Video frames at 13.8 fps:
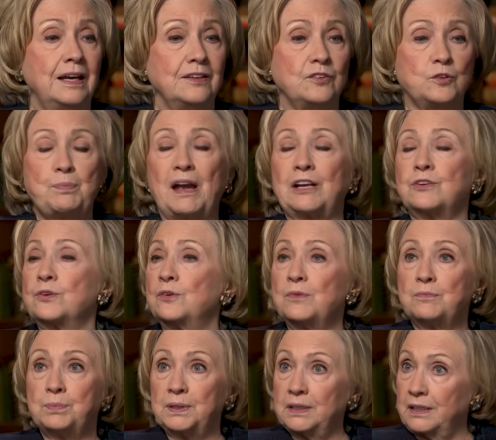spectrum
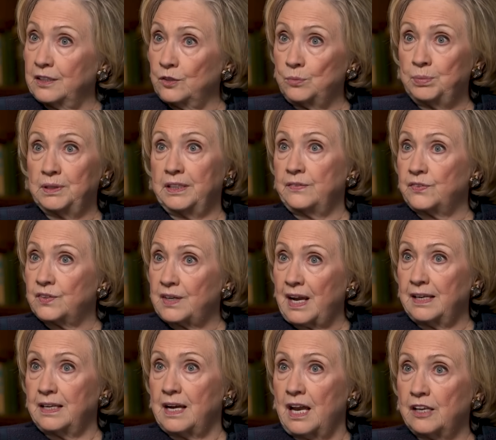of political beliefs and
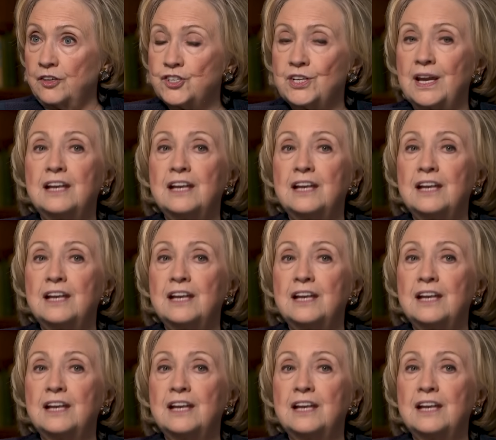ideology.